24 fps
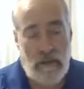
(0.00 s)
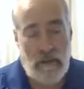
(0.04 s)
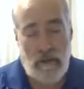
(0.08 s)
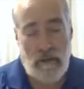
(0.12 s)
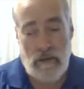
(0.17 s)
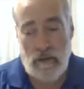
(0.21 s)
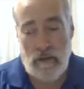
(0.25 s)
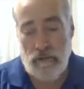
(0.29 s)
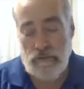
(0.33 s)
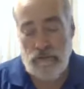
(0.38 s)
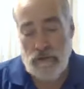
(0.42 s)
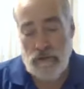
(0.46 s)

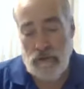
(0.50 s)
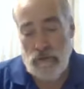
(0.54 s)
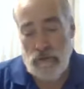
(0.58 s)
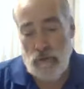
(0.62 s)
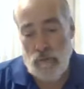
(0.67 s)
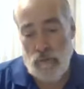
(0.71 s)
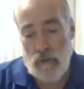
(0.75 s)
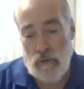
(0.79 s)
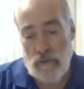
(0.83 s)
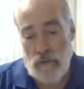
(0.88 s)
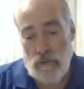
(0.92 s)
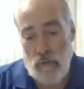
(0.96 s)
You know, so you
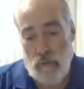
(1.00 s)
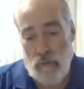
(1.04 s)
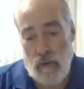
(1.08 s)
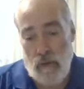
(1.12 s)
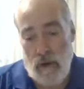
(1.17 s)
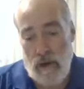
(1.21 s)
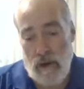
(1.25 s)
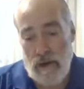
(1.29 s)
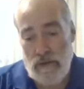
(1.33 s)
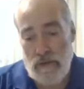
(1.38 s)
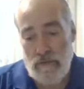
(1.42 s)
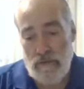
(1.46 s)
wonder
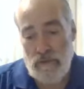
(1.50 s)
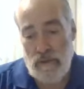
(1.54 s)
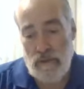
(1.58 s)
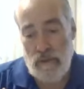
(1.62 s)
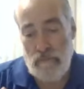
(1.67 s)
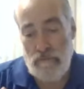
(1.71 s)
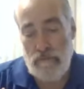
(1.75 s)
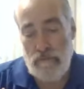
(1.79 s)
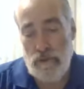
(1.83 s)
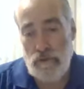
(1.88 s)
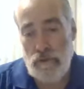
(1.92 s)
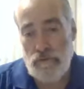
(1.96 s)
why the
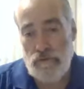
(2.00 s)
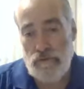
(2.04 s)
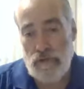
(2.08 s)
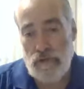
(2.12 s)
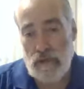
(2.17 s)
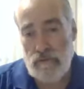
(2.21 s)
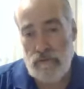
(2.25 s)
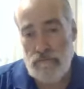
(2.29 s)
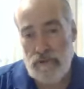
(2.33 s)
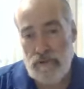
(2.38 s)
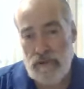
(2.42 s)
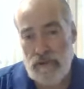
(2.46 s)
abuse
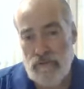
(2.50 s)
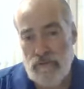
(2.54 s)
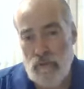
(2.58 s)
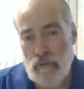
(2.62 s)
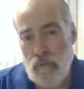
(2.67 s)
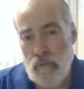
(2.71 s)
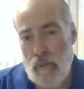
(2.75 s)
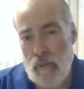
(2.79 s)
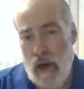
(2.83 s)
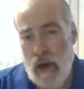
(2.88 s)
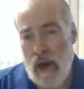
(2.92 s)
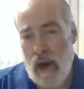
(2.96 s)
takes place
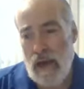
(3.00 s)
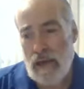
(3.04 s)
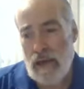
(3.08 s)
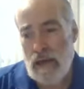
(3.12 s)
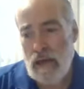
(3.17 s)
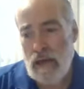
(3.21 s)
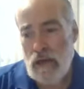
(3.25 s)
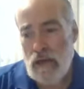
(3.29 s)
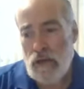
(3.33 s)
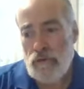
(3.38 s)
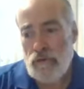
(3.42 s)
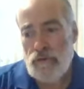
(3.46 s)
and why
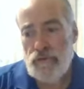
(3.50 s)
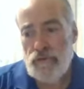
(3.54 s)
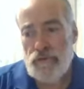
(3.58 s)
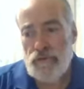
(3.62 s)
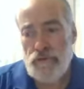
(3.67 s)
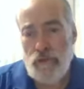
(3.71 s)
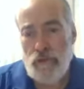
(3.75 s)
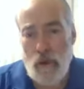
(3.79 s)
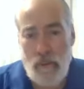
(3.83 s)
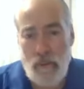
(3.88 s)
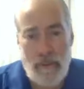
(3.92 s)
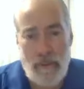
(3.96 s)

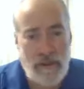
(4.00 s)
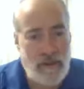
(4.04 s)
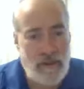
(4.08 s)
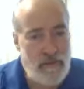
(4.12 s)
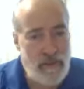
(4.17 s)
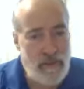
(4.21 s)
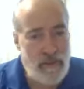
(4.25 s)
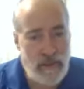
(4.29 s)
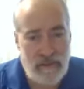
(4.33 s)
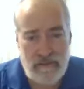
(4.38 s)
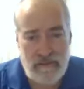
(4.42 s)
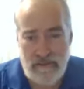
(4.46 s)
so many
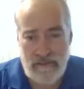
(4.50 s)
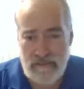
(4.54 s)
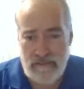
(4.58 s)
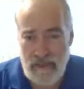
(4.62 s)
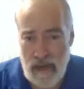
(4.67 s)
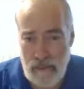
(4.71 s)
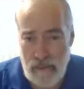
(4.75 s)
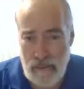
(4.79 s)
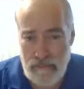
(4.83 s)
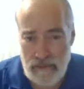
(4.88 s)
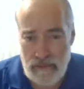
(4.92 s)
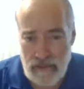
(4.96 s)
things is
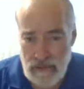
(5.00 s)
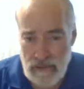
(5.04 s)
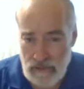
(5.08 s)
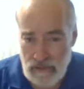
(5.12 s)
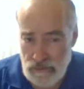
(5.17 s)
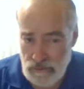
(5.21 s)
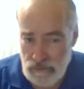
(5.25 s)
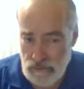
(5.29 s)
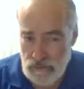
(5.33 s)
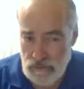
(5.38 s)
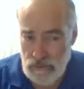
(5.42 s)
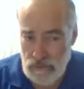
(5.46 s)
happening
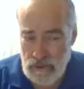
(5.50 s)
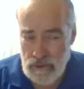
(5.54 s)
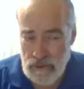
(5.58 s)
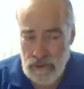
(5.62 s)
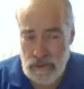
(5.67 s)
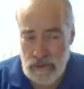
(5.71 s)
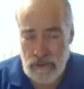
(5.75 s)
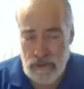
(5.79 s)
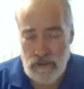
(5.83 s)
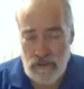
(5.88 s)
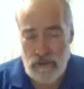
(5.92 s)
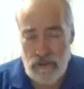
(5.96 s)
to
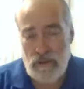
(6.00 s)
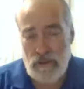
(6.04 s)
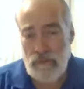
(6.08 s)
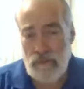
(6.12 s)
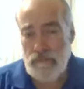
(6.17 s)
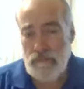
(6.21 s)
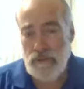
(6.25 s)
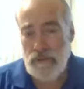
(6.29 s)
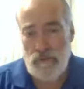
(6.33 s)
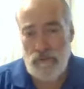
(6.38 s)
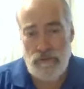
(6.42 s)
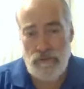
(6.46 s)
the
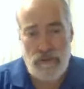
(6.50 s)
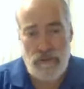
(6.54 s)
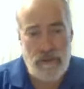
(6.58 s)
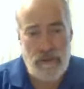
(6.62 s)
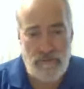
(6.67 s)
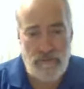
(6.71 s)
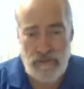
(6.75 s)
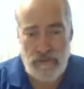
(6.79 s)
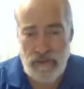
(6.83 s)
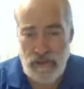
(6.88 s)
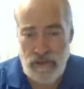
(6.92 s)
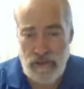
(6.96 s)
community
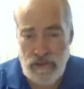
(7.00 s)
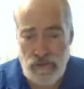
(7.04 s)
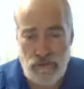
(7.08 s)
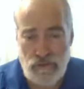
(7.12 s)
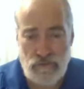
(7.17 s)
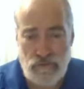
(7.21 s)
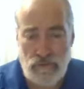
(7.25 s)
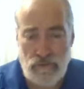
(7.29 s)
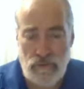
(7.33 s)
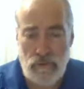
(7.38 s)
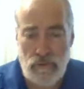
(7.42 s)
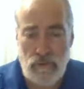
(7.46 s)
of
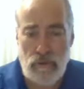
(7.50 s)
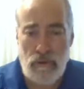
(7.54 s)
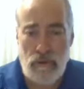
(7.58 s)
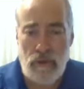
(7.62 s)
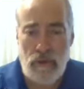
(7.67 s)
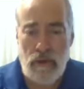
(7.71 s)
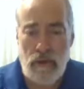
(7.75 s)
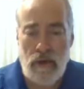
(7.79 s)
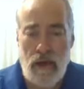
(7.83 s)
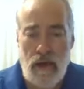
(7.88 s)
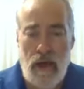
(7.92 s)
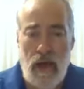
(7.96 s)
Israel
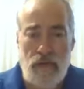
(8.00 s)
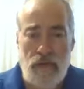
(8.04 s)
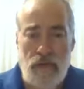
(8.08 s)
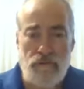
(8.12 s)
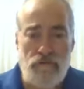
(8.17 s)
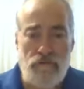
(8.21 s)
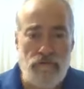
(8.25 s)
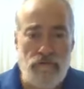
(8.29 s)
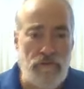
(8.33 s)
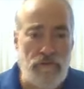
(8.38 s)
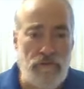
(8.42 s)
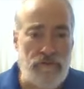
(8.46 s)
as a
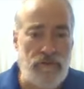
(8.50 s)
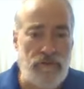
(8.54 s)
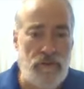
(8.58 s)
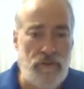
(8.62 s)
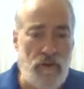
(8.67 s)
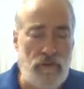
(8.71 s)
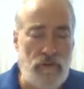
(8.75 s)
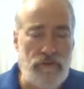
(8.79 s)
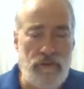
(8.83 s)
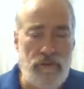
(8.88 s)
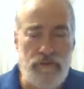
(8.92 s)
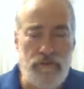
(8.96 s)

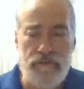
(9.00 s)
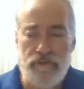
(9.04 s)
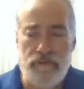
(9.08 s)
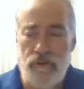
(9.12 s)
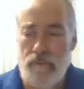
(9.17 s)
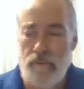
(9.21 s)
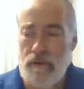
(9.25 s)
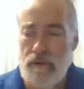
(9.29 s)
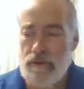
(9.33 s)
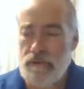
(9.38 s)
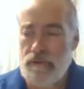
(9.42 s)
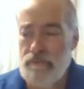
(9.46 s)
result of so
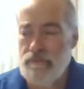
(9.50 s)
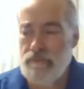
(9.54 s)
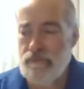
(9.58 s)
much